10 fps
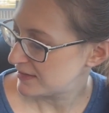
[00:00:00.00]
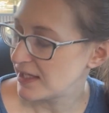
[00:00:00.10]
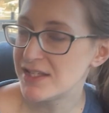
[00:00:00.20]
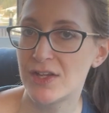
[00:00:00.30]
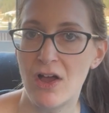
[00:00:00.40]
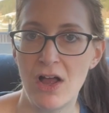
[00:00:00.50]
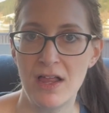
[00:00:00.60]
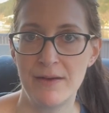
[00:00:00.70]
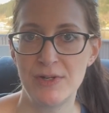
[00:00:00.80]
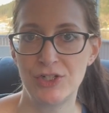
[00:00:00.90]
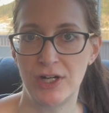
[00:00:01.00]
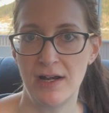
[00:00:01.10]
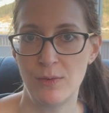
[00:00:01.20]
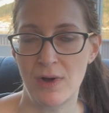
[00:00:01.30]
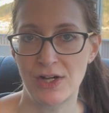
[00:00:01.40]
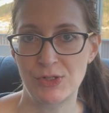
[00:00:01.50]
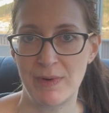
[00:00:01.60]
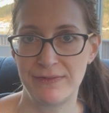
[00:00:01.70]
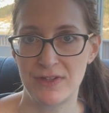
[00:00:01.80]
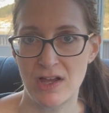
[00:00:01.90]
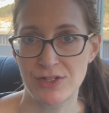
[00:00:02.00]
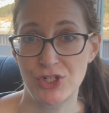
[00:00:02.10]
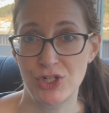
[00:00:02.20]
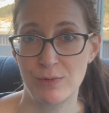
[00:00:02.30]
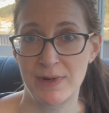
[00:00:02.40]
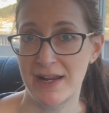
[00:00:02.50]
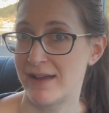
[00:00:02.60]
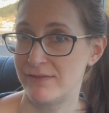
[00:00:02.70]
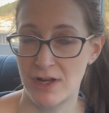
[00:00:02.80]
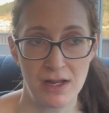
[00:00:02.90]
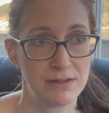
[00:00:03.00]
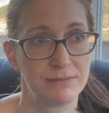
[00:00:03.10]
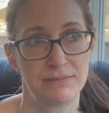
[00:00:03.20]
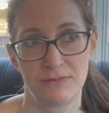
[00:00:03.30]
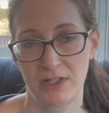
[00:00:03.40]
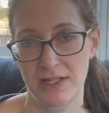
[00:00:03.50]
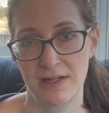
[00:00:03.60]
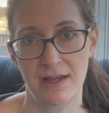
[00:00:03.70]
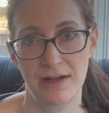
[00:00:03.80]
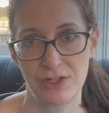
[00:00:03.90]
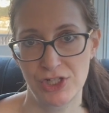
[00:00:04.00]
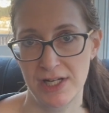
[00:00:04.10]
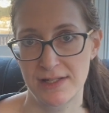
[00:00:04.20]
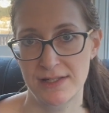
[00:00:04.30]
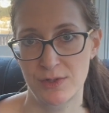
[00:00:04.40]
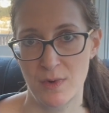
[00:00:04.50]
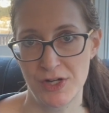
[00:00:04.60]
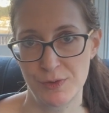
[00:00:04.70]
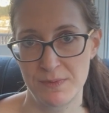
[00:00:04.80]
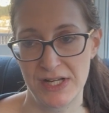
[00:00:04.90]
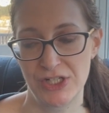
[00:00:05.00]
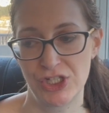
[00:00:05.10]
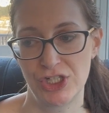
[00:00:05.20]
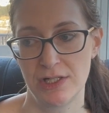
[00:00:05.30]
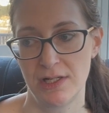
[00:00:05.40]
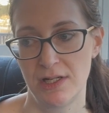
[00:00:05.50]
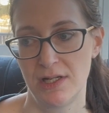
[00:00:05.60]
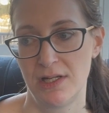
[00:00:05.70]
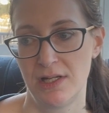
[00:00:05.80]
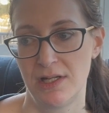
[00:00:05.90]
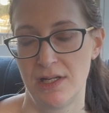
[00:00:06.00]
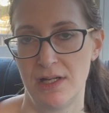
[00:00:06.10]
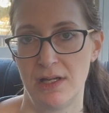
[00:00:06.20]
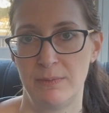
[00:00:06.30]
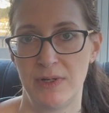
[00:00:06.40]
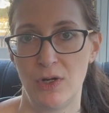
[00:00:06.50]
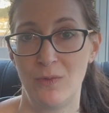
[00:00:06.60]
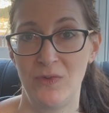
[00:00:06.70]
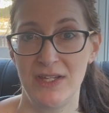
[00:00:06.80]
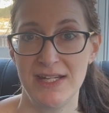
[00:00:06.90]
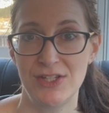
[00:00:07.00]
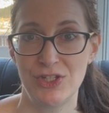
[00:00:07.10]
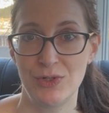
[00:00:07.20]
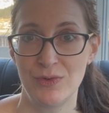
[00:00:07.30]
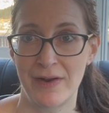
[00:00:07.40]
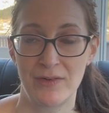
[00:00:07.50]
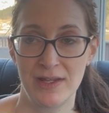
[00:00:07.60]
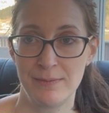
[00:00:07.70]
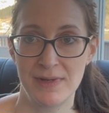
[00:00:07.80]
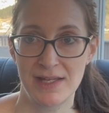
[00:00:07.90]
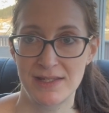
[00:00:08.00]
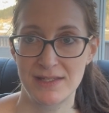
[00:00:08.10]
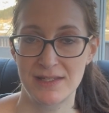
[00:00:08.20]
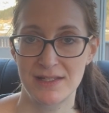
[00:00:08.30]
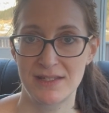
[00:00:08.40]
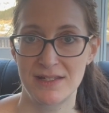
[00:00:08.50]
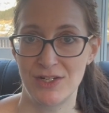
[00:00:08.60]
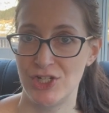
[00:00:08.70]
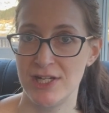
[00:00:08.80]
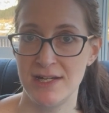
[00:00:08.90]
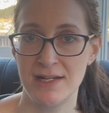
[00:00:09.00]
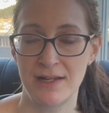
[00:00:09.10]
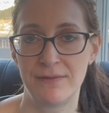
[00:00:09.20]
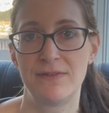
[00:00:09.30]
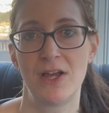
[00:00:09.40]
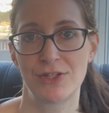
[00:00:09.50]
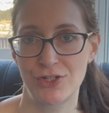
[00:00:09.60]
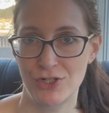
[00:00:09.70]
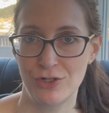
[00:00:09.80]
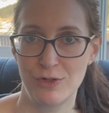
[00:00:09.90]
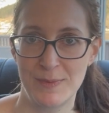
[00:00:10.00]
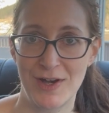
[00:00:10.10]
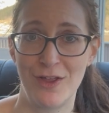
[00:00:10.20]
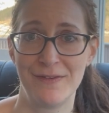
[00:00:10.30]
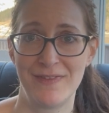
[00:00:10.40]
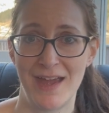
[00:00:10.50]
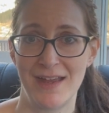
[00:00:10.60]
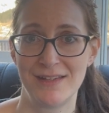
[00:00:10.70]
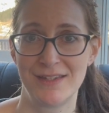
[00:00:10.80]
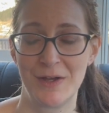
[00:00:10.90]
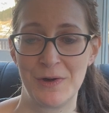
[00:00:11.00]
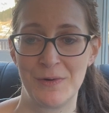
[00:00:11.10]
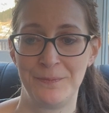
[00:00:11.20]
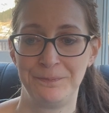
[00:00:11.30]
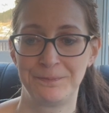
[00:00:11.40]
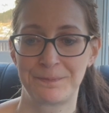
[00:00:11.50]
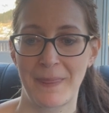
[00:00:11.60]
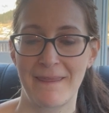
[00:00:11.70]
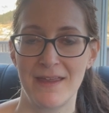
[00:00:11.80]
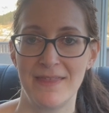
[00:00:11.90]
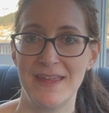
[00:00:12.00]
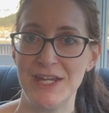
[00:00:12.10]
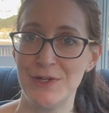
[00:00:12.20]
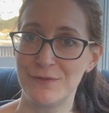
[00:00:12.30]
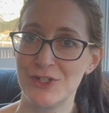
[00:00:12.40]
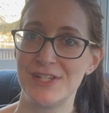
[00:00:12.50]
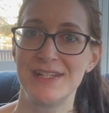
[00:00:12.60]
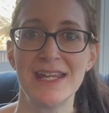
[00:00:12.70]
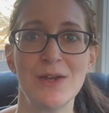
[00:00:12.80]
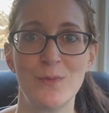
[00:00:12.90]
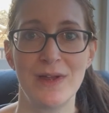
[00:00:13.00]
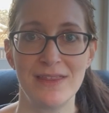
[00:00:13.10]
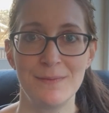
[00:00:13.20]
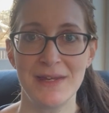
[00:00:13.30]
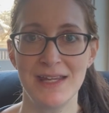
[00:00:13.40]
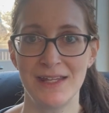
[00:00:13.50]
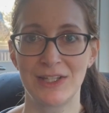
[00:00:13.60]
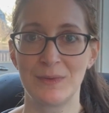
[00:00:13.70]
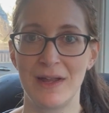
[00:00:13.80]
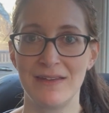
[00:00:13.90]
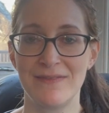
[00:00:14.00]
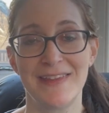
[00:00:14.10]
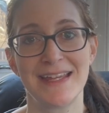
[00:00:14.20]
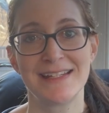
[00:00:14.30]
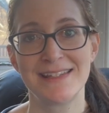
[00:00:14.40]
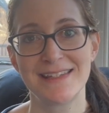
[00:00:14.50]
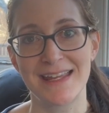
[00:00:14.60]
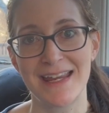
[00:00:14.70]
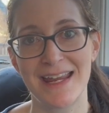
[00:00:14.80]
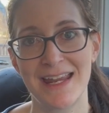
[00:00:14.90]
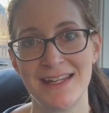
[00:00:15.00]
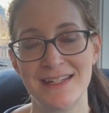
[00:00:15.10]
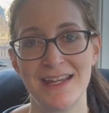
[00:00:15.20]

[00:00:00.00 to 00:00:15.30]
that's all. I've been trying to watch my Flosstube, but I have not really had a chance to watch much. But hopefully soon. I really miss stitching and Flosstube and all of that. So thank you for sticking with me through all of this, and